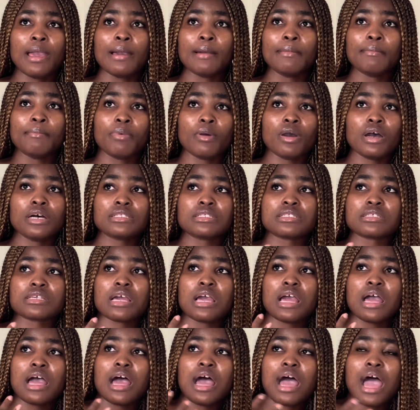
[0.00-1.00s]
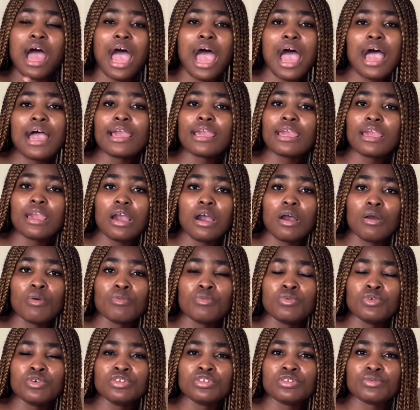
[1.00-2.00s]
But I
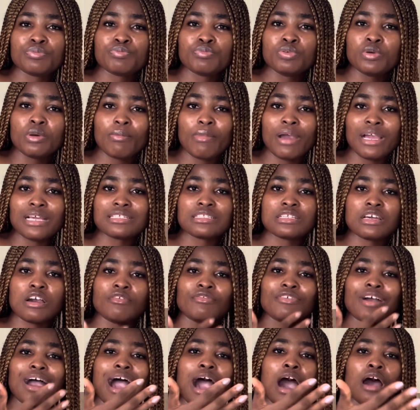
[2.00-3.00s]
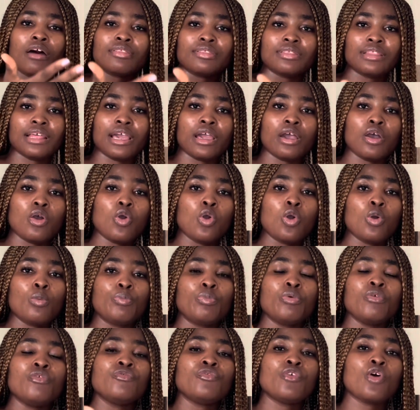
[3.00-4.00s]
would put myself out there
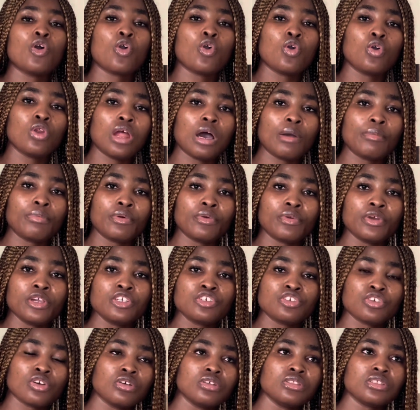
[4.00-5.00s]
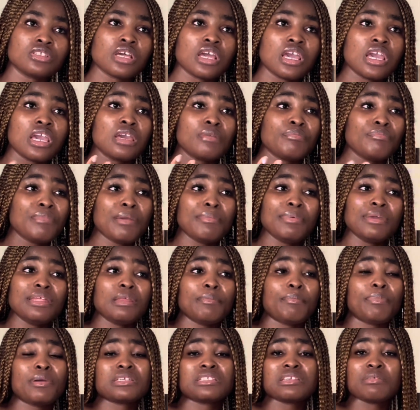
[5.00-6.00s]
open for collaborations. Maybe
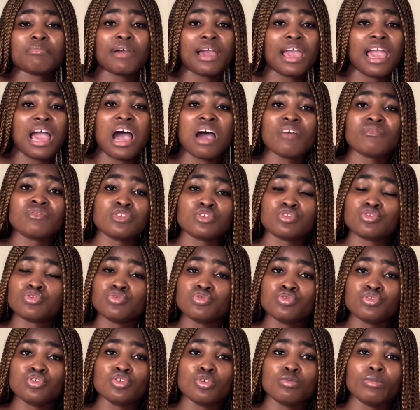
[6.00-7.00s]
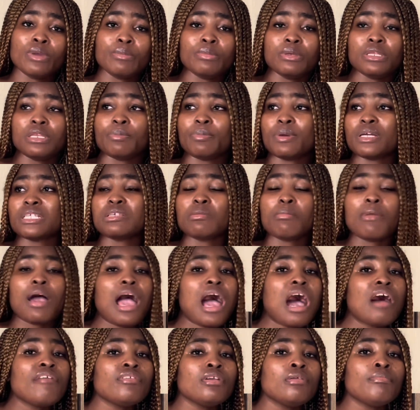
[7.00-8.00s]
the person might have a studio. Maybe the person might
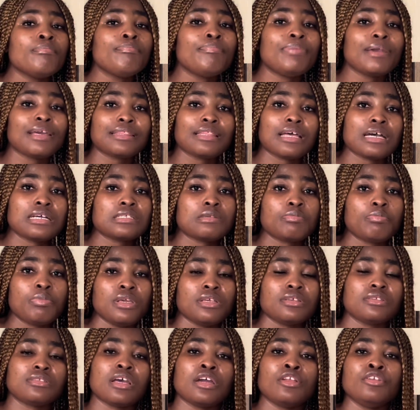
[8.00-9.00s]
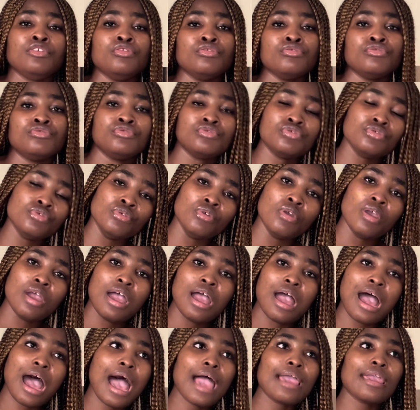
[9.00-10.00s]
have a better space than you do.
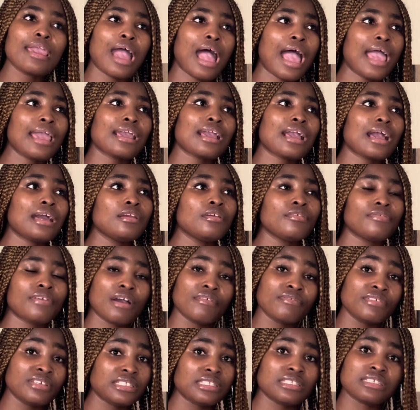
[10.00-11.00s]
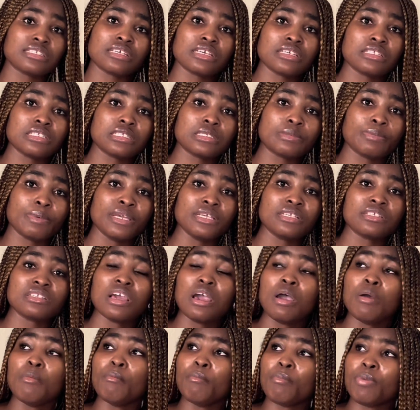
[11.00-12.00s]
I kind of have a decent space,
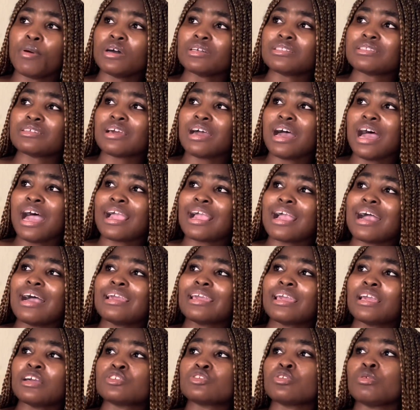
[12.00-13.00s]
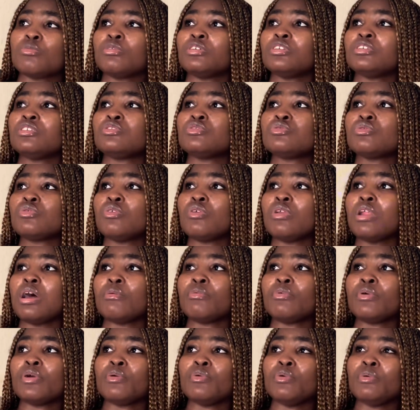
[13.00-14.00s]
but I can't get somebody to
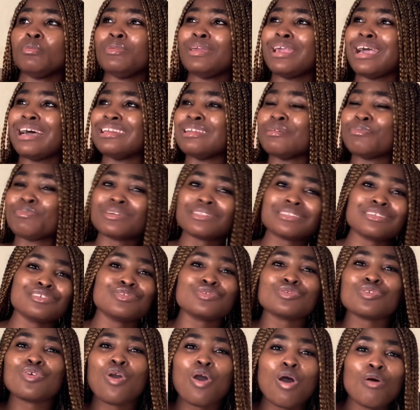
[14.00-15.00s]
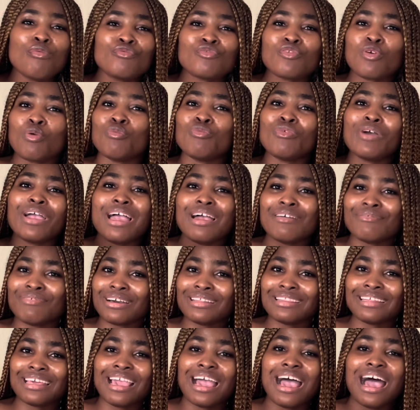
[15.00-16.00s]
collaborate with me and the person to come from wherever
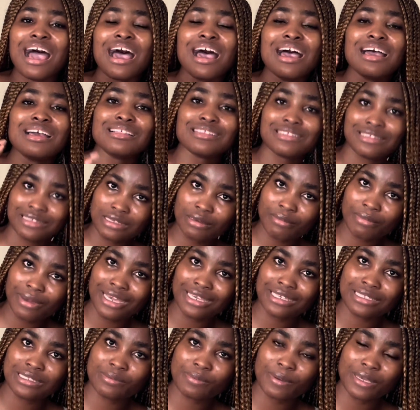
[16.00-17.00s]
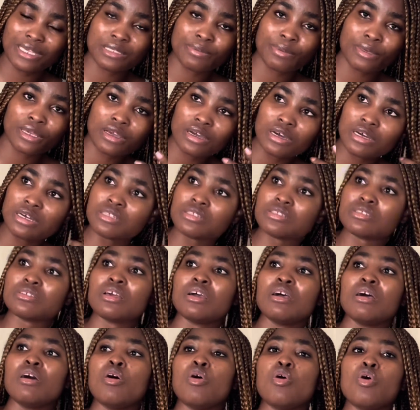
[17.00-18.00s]
they are to my space because
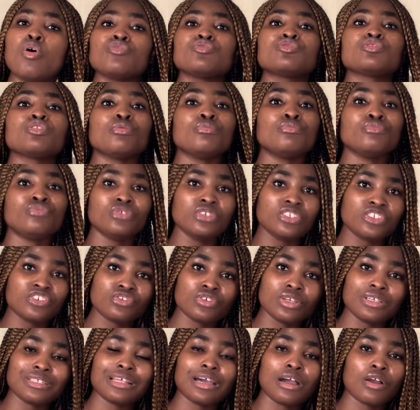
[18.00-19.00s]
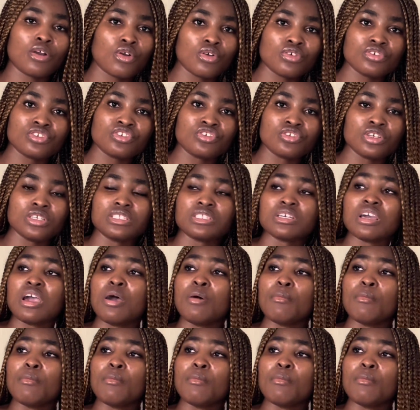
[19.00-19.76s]
of some restraint and constraint.